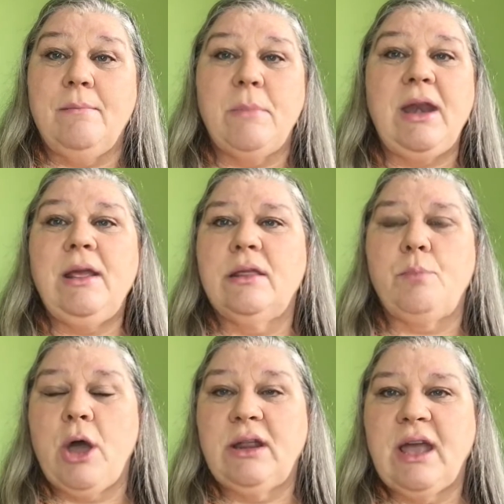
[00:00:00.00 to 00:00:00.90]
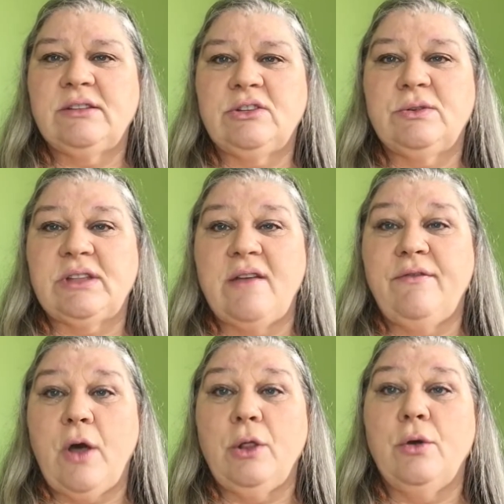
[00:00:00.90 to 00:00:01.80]
Many of the podcasters I
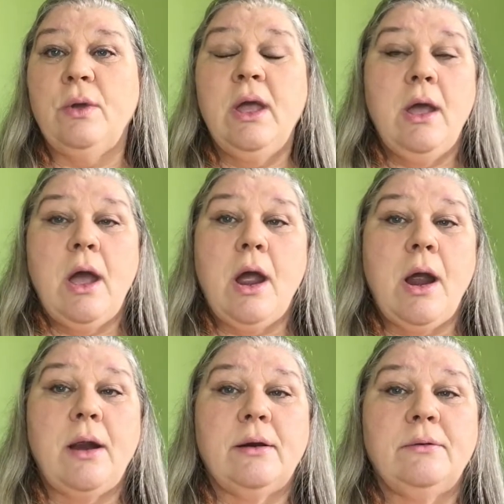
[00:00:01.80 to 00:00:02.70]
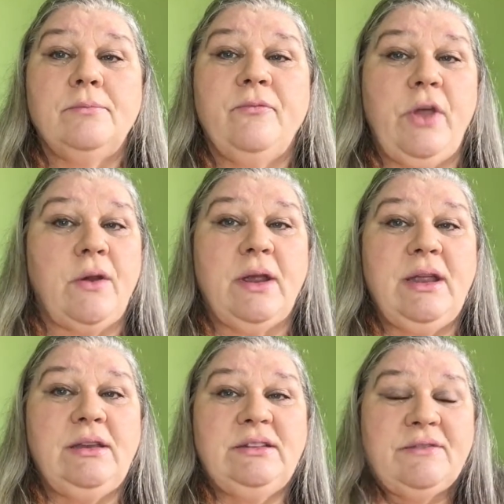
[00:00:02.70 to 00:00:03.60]
follow are
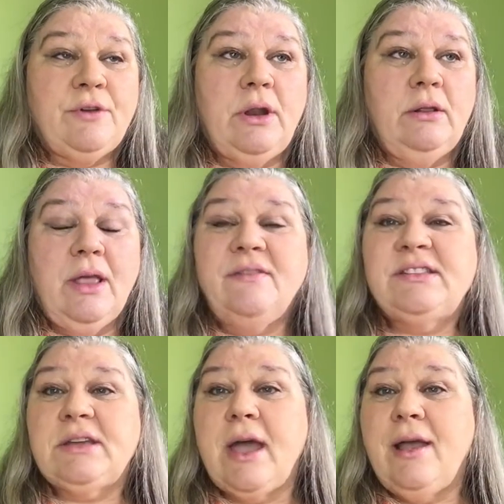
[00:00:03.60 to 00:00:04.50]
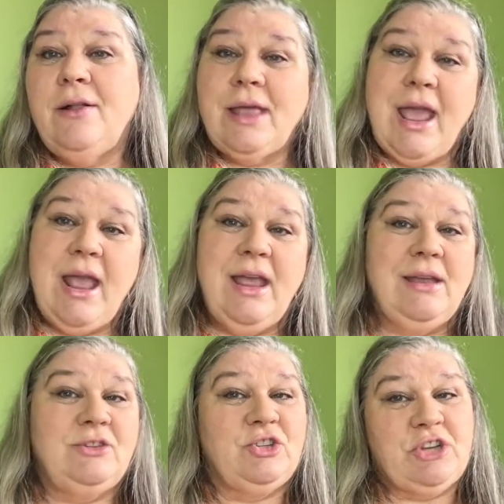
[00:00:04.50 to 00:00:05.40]
very different lifestyle,
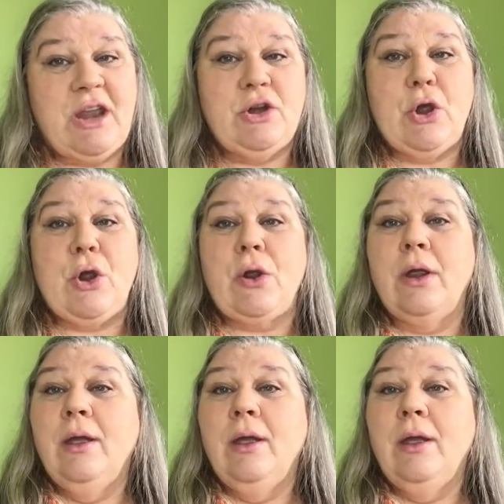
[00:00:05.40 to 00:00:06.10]
age, gender,